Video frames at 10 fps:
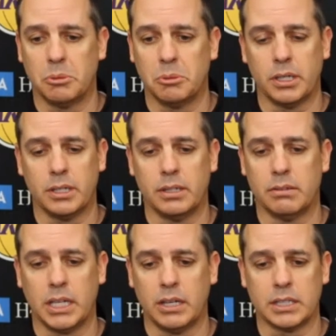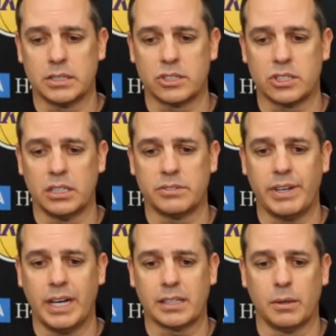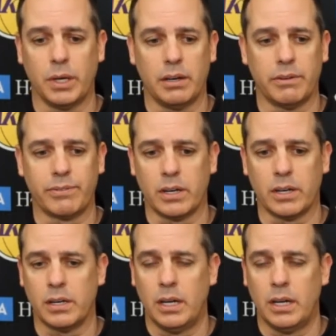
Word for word: But you know, it doesn't change the fact that we have uh,